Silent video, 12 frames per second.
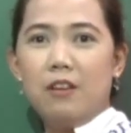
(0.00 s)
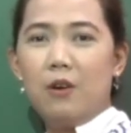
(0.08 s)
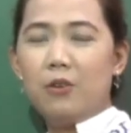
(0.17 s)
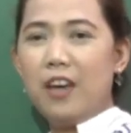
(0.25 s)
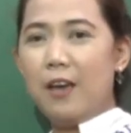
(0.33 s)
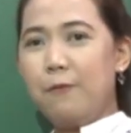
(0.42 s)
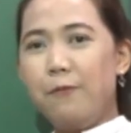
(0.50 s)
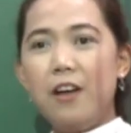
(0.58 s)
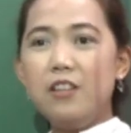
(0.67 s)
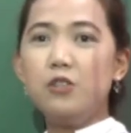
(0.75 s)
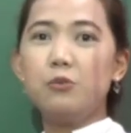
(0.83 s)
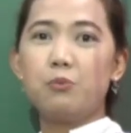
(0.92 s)
okay,
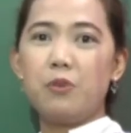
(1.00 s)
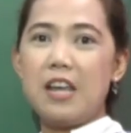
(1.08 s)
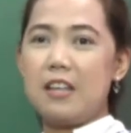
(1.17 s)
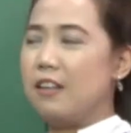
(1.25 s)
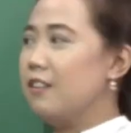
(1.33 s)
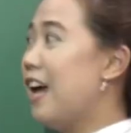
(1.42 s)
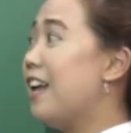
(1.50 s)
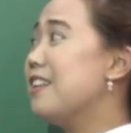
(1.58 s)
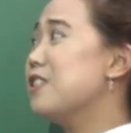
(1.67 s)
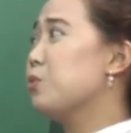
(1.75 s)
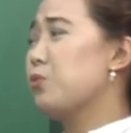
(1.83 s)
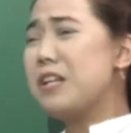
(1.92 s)
fun to read. That
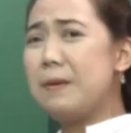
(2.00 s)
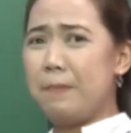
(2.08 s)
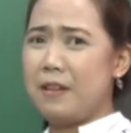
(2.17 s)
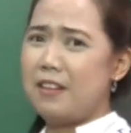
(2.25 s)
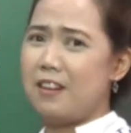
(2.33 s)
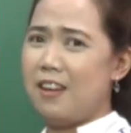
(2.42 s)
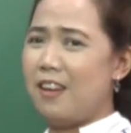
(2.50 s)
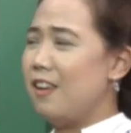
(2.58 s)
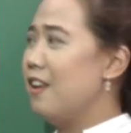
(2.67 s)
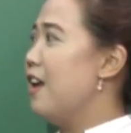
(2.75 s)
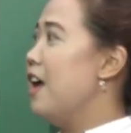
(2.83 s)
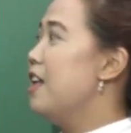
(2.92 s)
is readability.
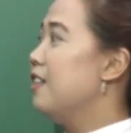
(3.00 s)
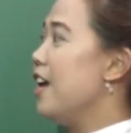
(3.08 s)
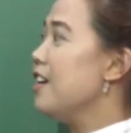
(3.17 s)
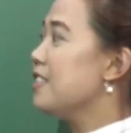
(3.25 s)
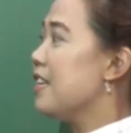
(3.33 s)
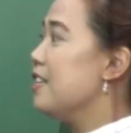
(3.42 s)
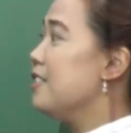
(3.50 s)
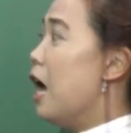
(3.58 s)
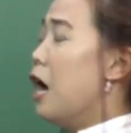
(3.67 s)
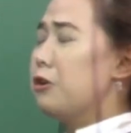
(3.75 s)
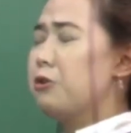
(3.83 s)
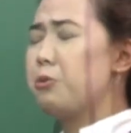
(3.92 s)
Next is
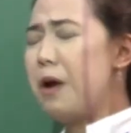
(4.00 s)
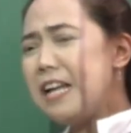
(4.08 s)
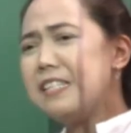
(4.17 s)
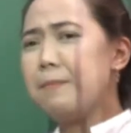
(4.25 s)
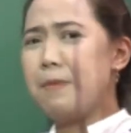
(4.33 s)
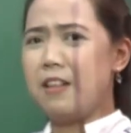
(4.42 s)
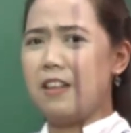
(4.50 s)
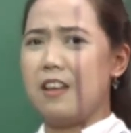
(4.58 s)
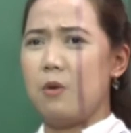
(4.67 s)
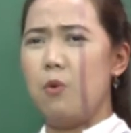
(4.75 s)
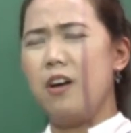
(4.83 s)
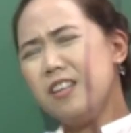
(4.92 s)
credibility.
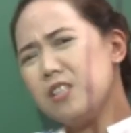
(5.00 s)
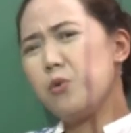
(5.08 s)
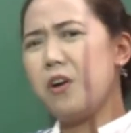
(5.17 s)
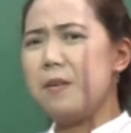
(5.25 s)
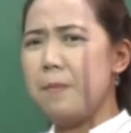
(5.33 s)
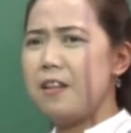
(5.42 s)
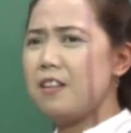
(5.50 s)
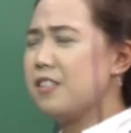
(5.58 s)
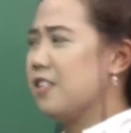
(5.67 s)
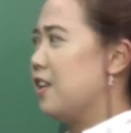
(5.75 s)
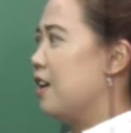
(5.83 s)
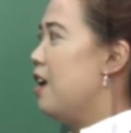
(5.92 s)
What is
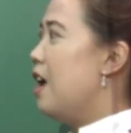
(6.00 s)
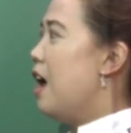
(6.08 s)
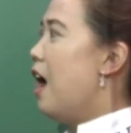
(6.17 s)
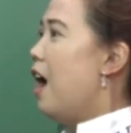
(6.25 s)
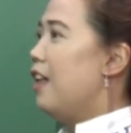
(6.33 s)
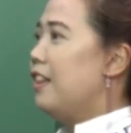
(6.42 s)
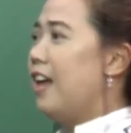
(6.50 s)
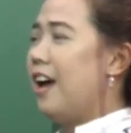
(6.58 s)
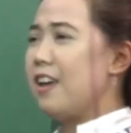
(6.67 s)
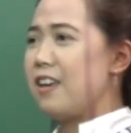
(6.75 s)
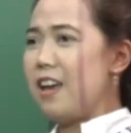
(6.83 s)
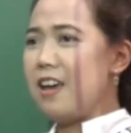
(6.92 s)
credibility?
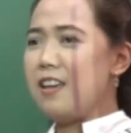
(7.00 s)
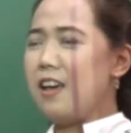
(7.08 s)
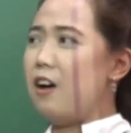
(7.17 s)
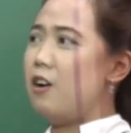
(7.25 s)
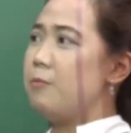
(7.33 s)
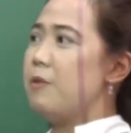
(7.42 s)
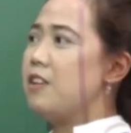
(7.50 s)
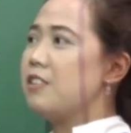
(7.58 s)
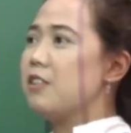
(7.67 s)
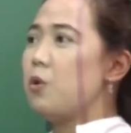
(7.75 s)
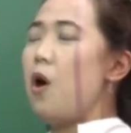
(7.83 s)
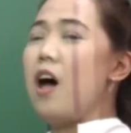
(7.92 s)
Like it's the
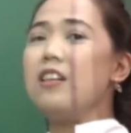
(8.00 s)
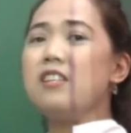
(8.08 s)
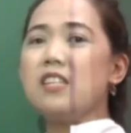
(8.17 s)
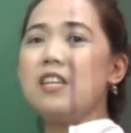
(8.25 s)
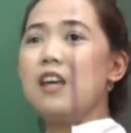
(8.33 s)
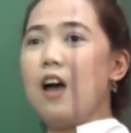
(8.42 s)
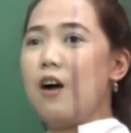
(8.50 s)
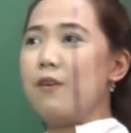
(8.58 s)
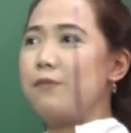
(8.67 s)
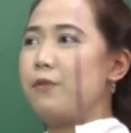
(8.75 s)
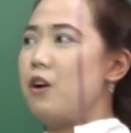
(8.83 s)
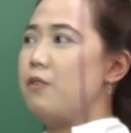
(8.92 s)
quality
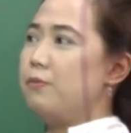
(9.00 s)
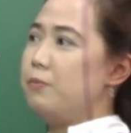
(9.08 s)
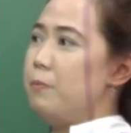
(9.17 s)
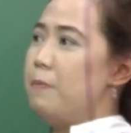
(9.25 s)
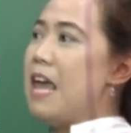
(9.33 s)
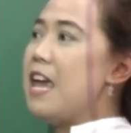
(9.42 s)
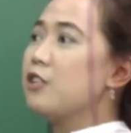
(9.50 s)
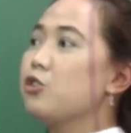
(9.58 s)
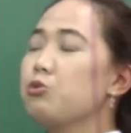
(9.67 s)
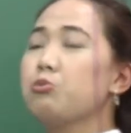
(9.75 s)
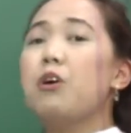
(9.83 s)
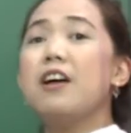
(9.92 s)
of being
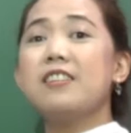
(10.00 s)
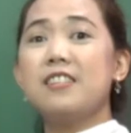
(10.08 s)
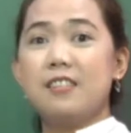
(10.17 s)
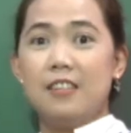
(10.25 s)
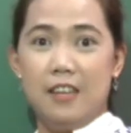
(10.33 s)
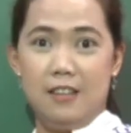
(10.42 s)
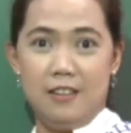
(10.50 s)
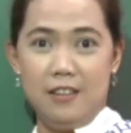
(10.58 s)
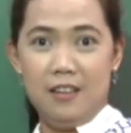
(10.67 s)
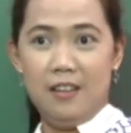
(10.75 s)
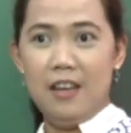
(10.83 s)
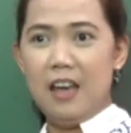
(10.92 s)
trusted.
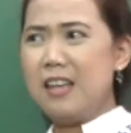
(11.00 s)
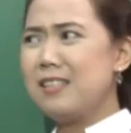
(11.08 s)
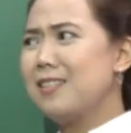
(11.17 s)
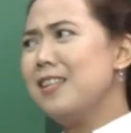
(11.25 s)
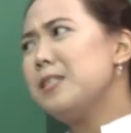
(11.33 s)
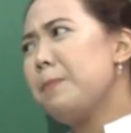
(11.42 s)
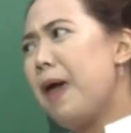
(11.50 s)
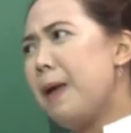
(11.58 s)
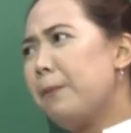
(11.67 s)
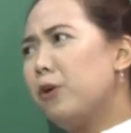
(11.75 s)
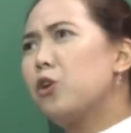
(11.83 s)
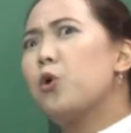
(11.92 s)
Is this
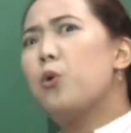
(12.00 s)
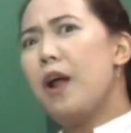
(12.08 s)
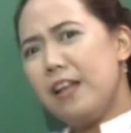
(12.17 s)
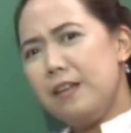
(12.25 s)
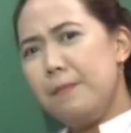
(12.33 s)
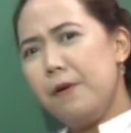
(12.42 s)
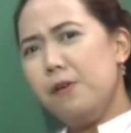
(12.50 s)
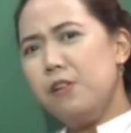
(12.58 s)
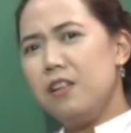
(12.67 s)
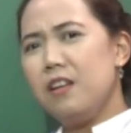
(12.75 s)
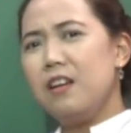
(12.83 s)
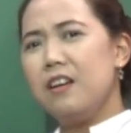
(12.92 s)
paper
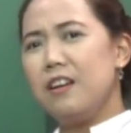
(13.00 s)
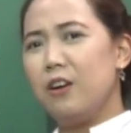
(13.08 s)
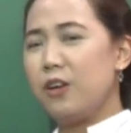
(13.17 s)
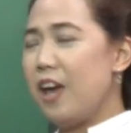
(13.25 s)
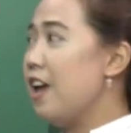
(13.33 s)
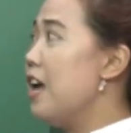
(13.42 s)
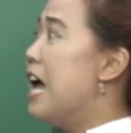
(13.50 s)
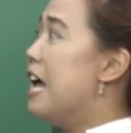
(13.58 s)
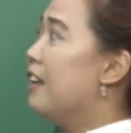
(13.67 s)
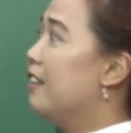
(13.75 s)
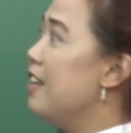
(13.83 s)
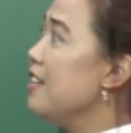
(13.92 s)
credible? Okay,
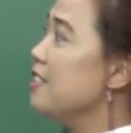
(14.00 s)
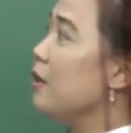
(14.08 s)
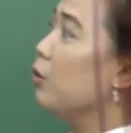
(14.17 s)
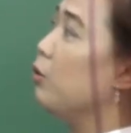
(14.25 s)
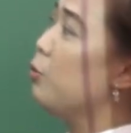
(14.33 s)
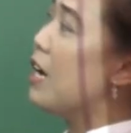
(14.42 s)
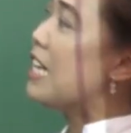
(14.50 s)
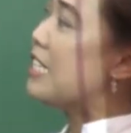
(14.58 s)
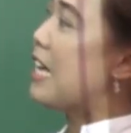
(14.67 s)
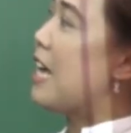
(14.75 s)
these three